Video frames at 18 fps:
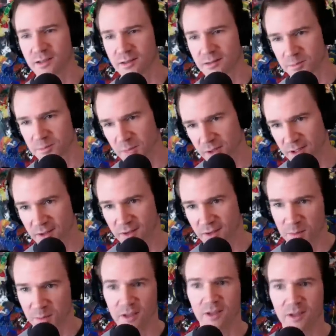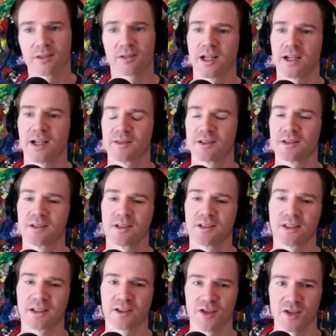booking speaker
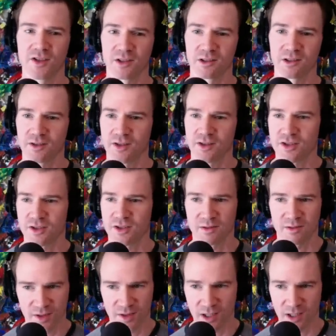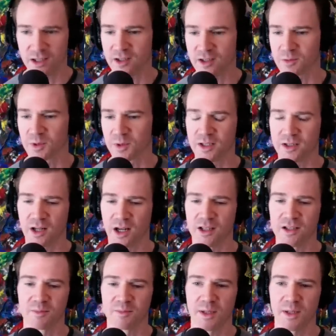travel and just starting to really
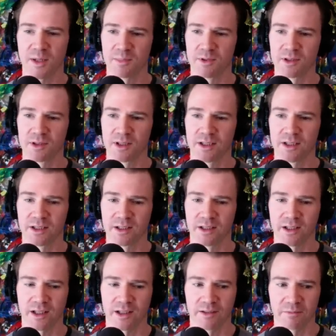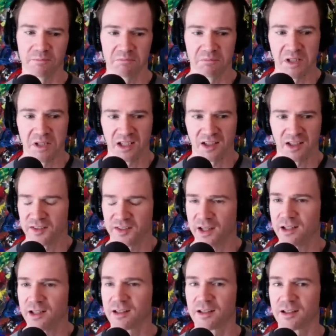talk to people and get
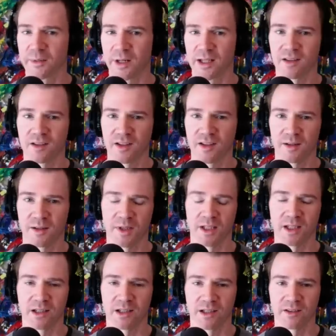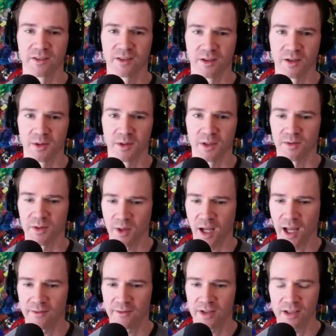excited about the summit. And so if you
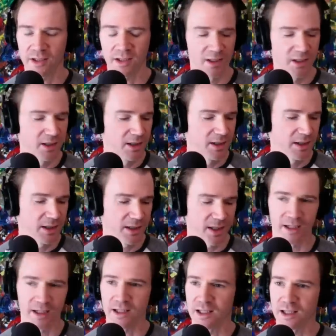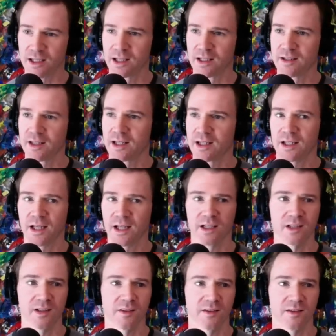haven't gotten in on that
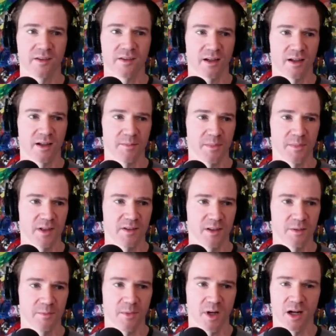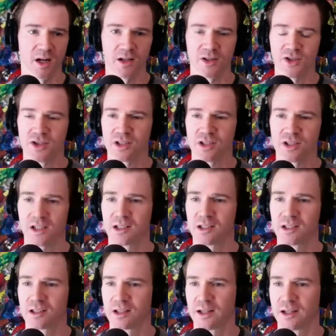yet, it's in March
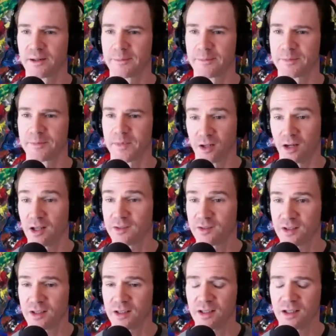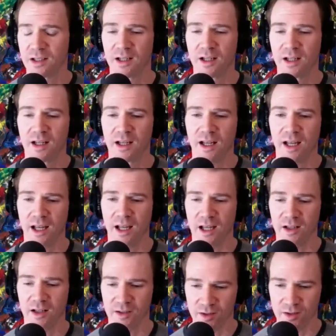in Austin,
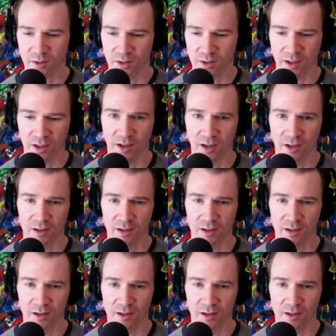and April. You can get